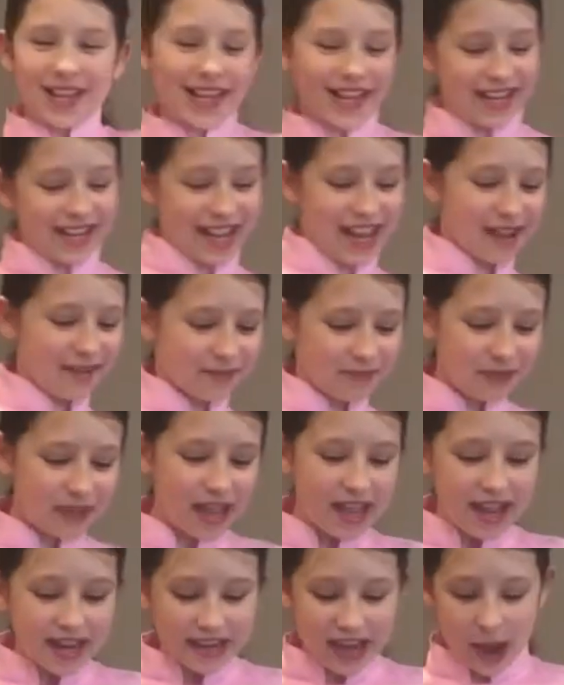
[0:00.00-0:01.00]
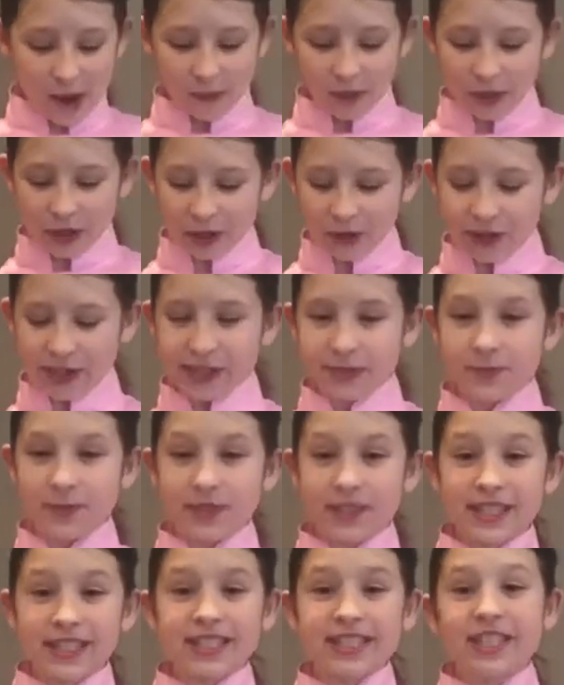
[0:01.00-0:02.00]
plating. Now we're going to
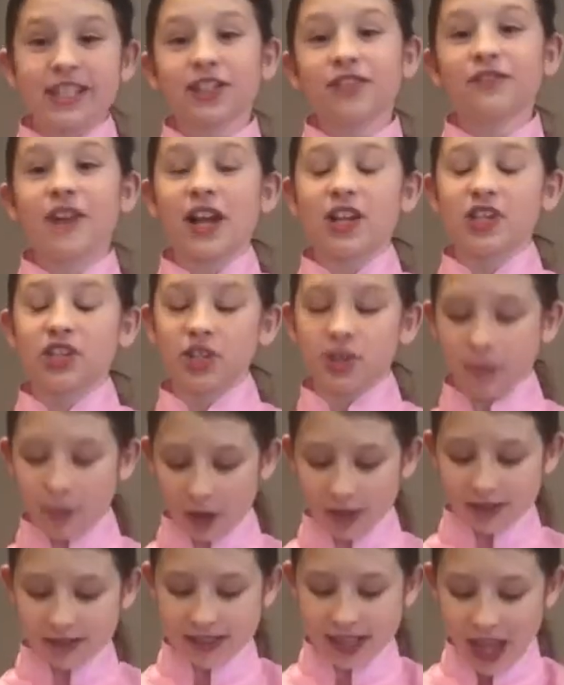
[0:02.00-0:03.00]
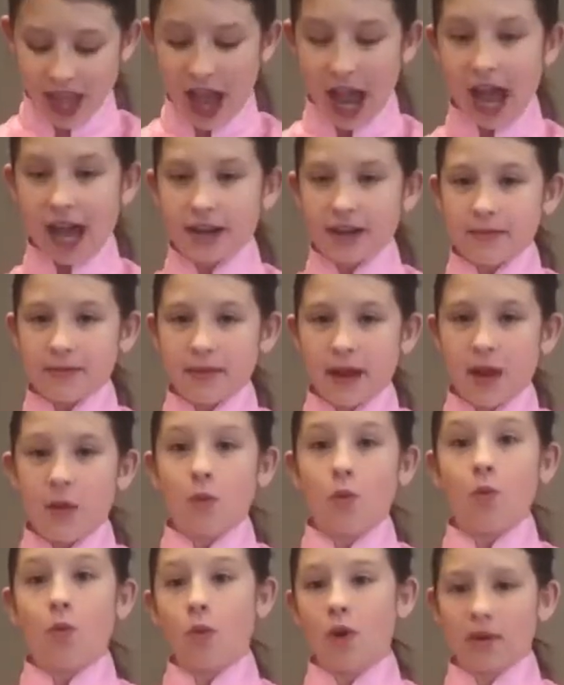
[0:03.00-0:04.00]
put the seared vegetables on my
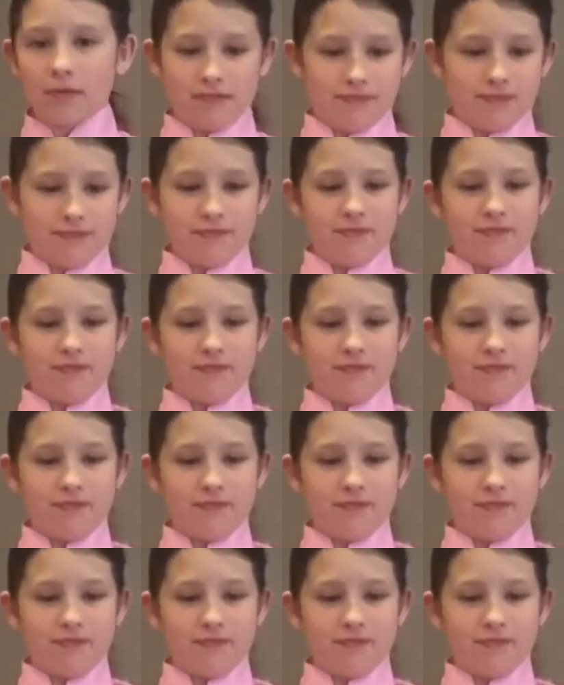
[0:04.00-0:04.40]
wonderful